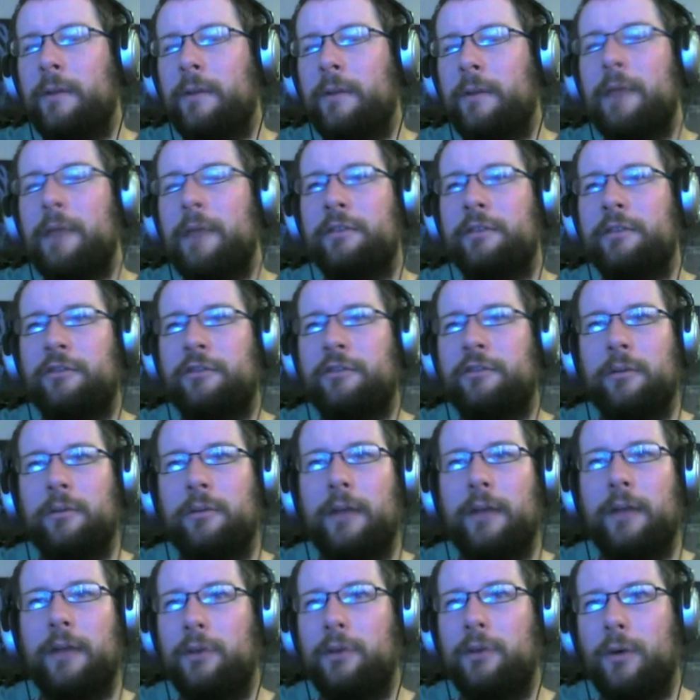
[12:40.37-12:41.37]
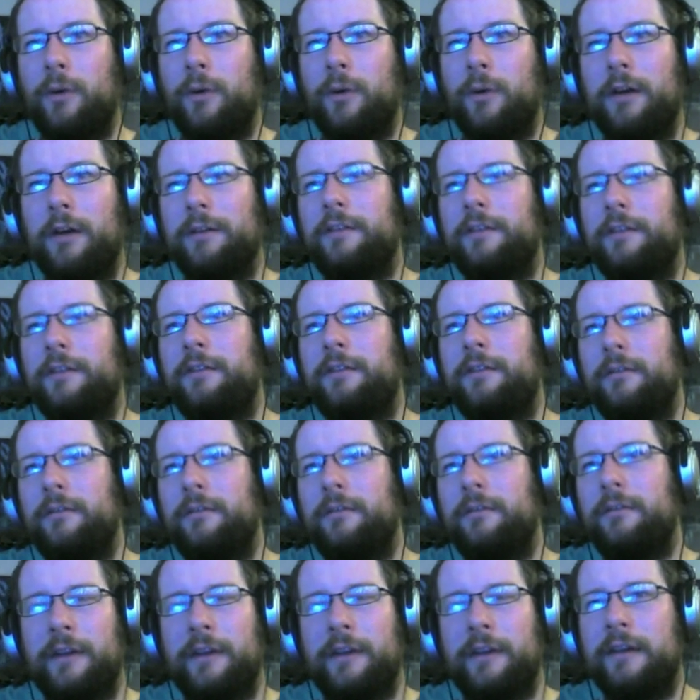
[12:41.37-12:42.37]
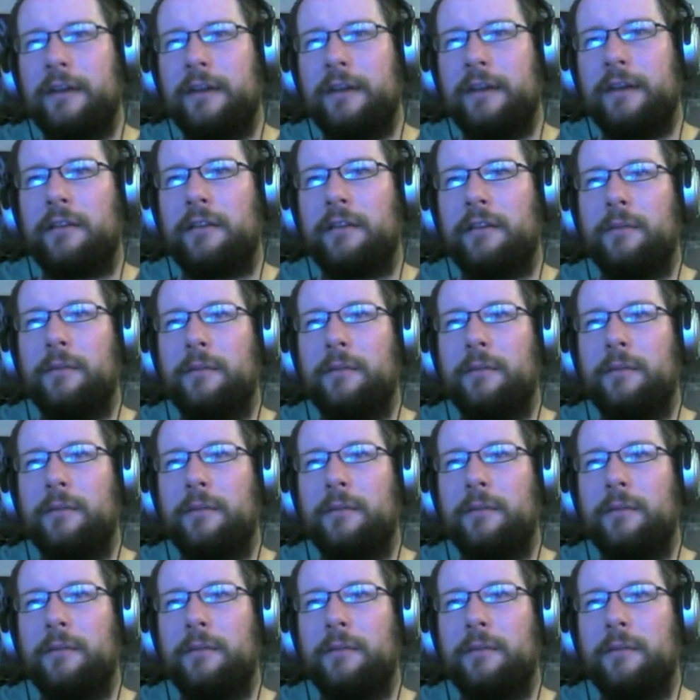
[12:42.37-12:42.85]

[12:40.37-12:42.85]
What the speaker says: stream whatever you want for $10 a